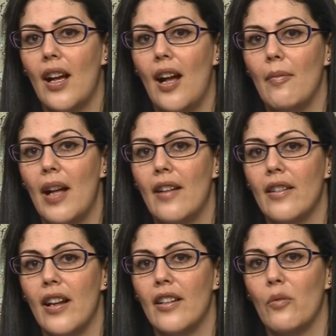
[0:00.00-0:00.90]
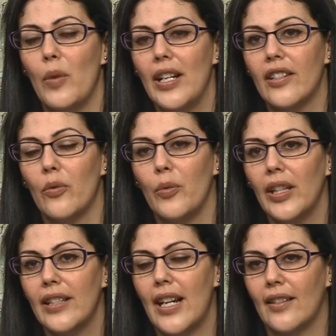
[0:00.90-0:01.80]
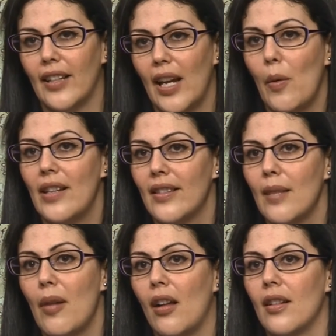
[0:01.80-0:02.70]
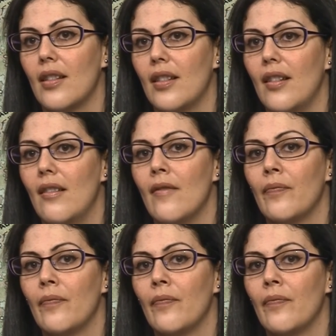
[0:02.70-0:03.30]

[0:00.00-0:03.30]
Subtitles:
and we need to really take the KYC policy